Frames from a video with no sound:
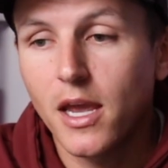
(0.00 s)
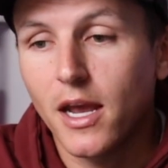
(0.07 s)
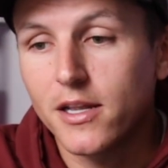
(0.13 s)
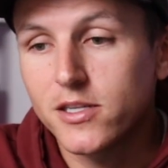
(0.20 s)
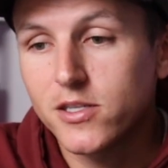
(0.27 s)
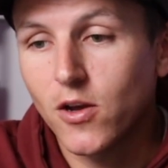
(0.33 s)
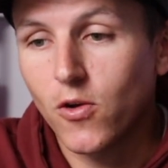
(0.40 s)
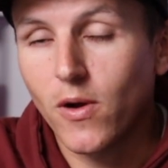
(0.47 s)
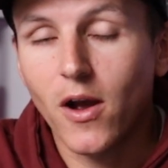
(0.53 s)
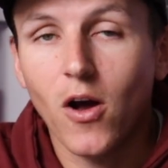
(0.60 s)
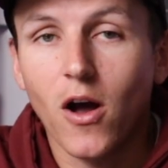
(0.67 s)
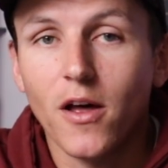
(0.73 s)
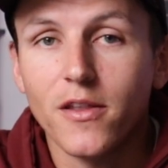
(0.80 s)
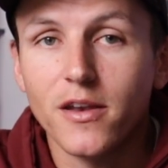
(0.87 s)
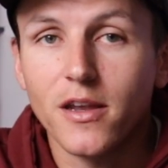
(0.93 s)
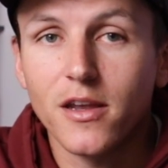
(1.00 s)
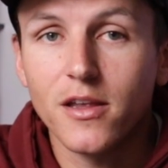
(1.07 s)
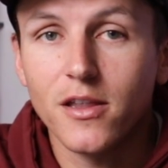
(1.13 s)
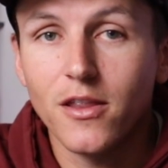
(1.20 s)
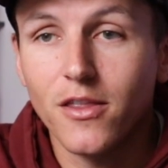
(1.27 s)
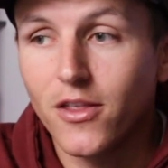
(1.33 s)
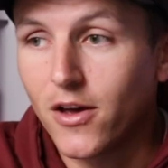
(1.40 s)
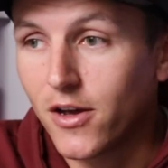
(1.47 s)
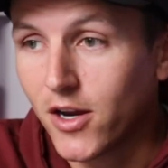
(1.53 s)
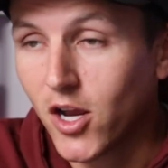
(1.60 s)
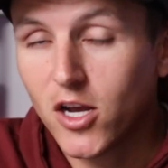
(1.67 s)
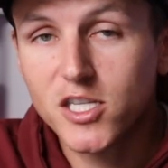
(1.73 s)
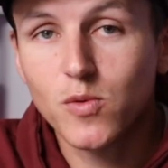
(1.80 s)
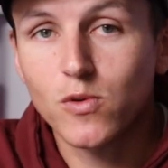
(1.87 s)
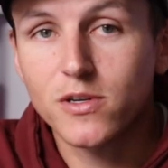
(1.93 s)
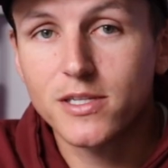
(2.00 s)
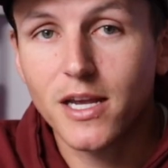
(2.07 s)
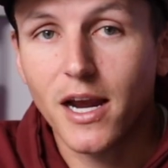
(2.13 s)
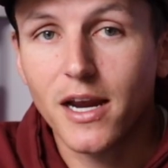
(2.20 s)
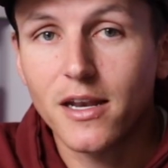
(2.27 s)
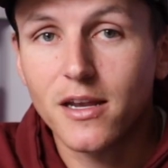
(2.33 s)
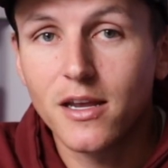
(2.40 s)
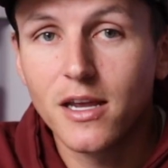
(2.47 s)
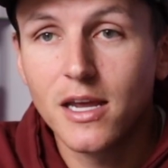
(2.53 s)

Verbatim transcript: And so on the customer side,